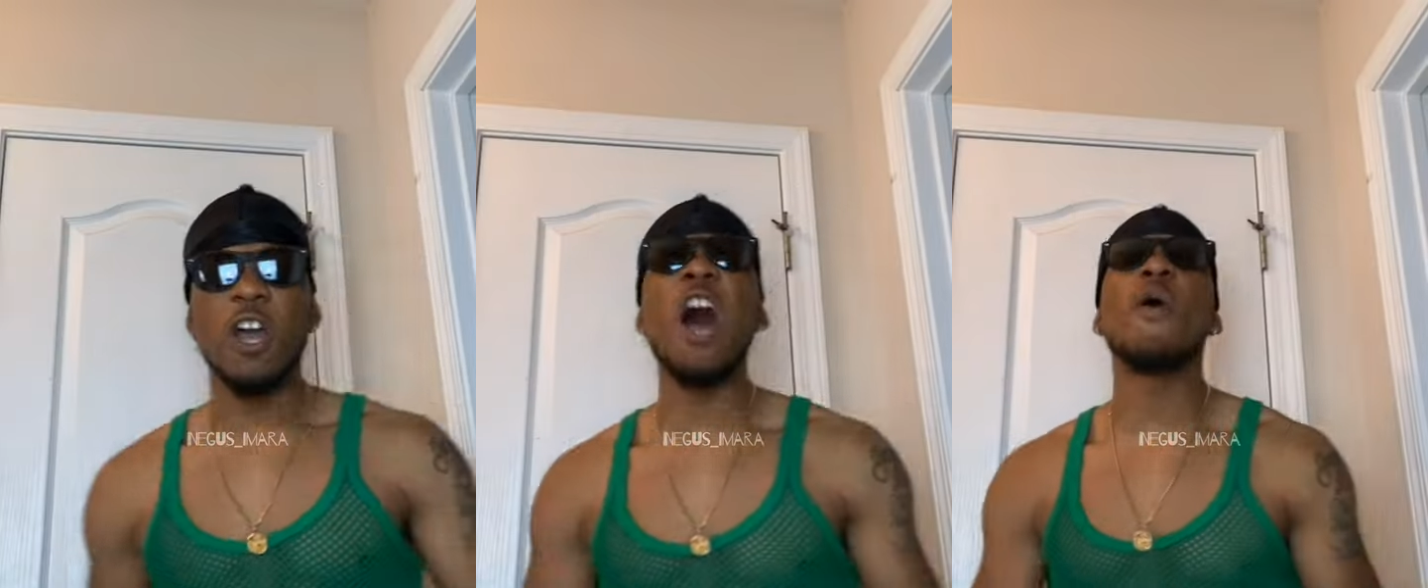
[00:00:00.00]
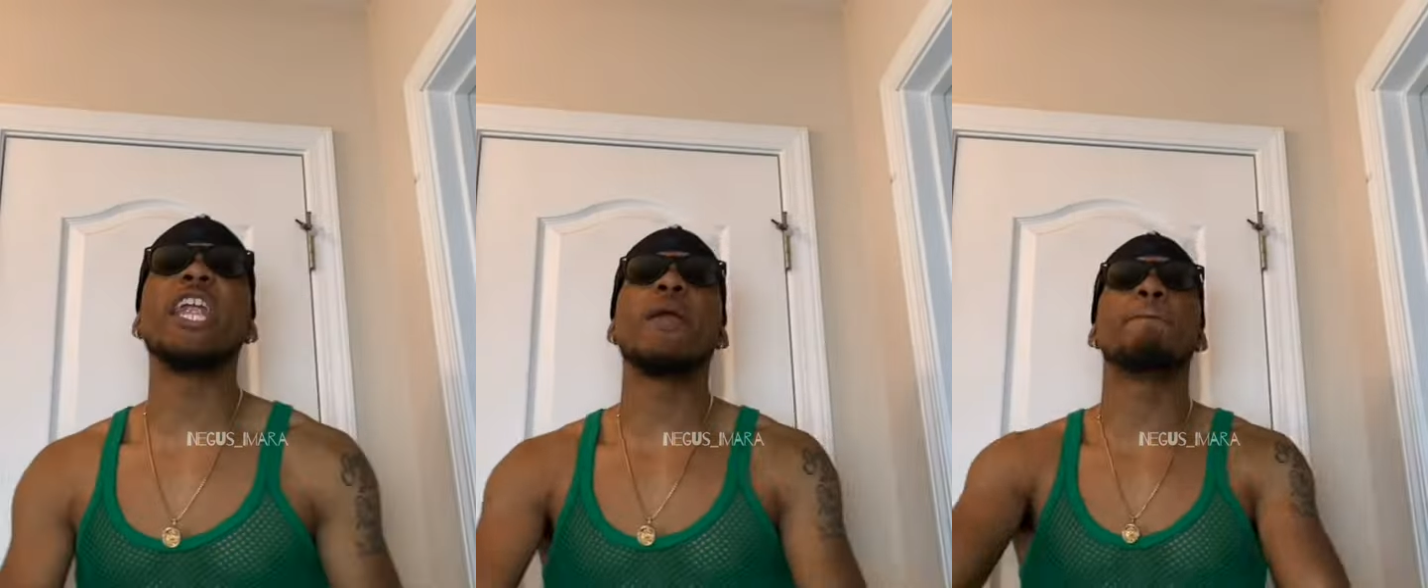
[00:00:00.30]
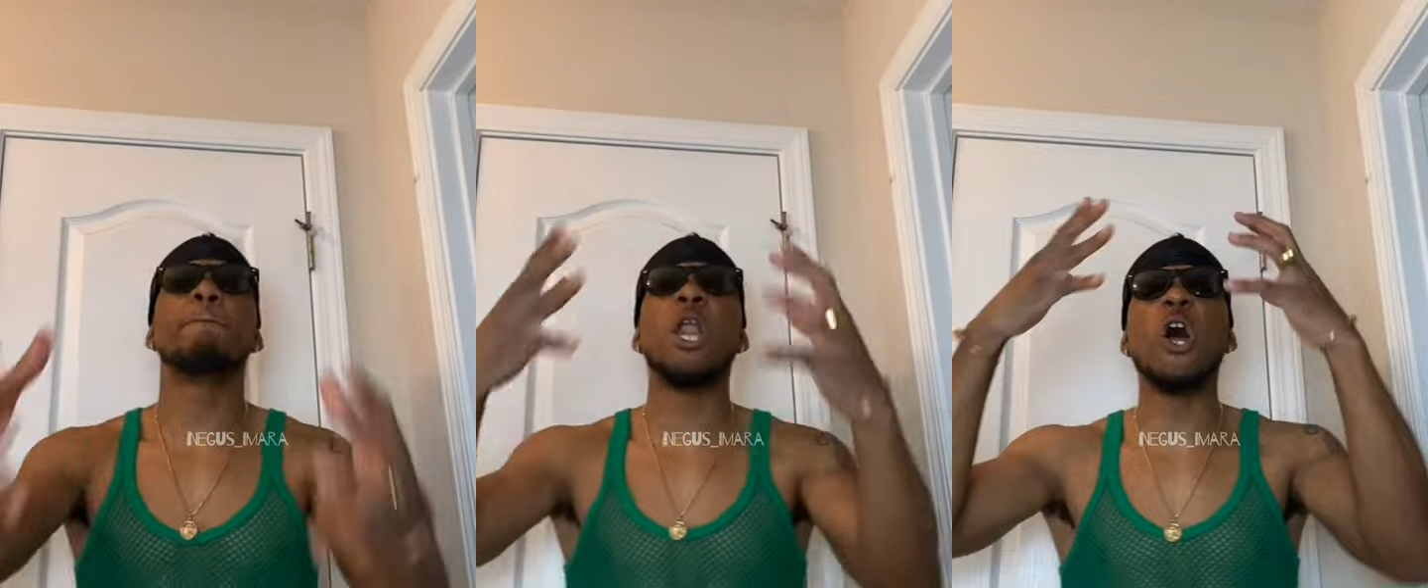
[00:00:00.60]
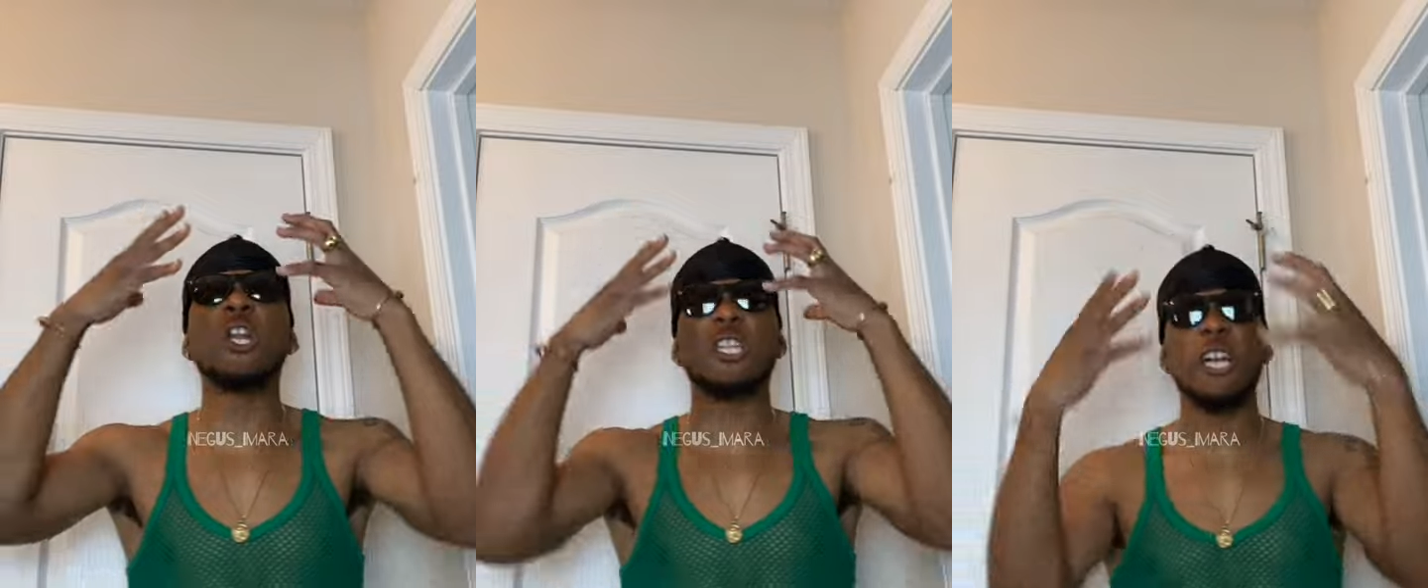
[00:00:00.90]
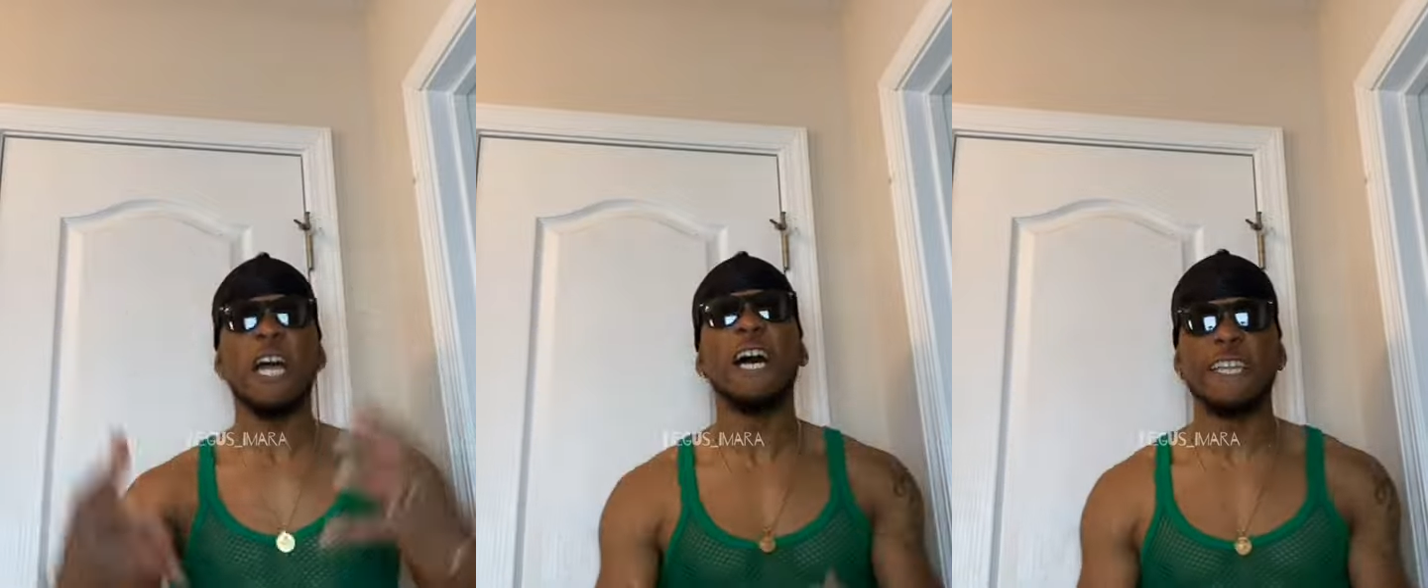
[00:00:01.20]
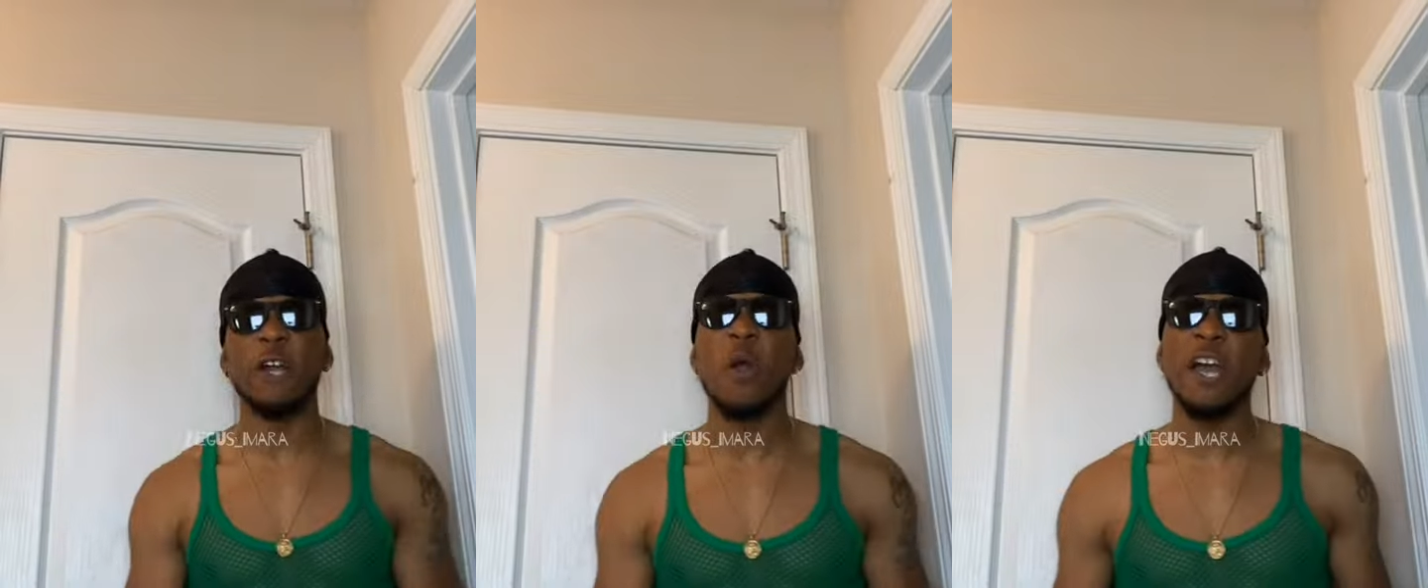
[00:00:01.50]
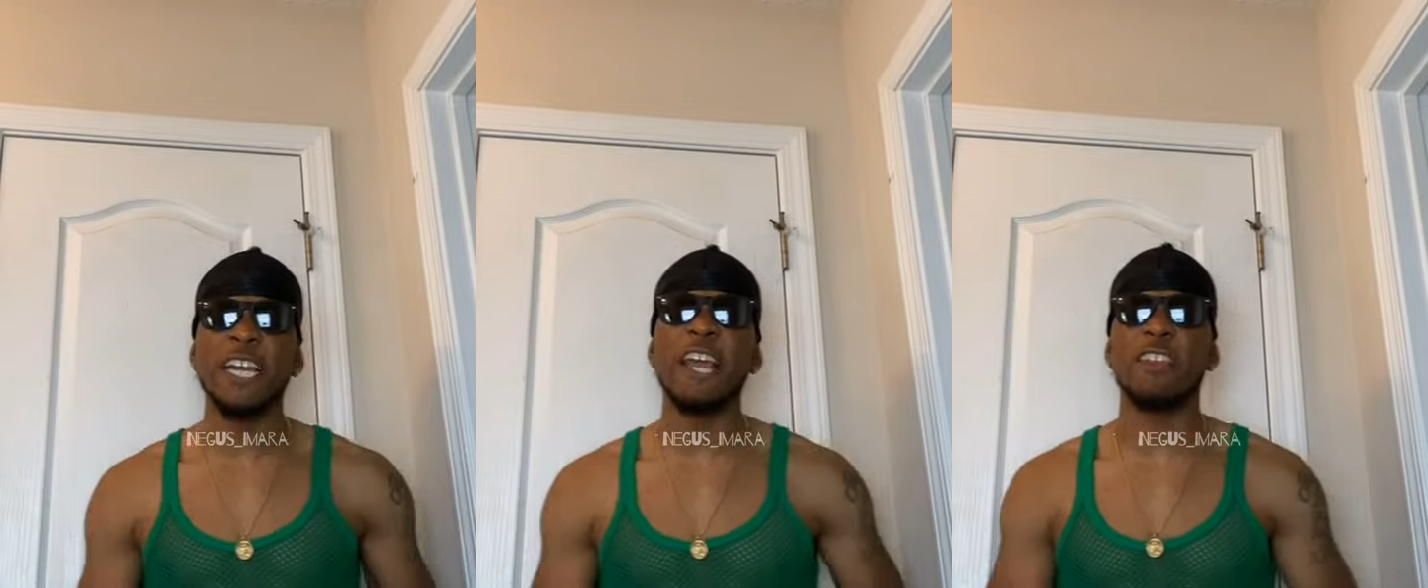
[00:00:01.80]
How are the blood clot that go
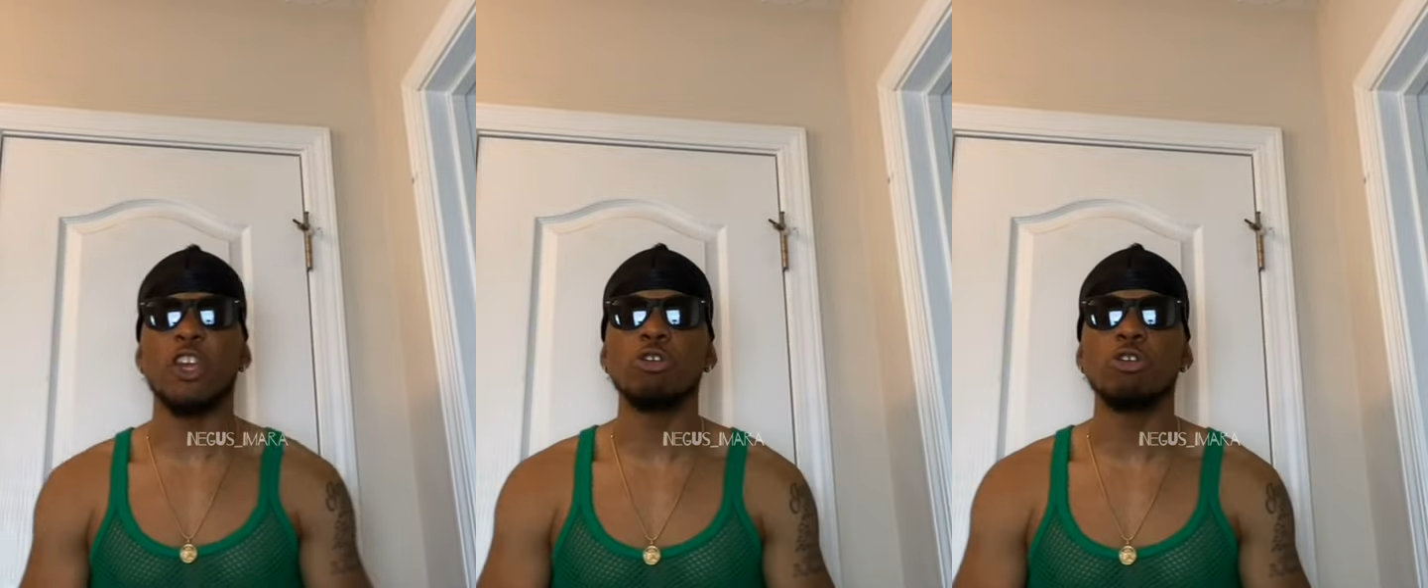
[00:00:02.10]
on in a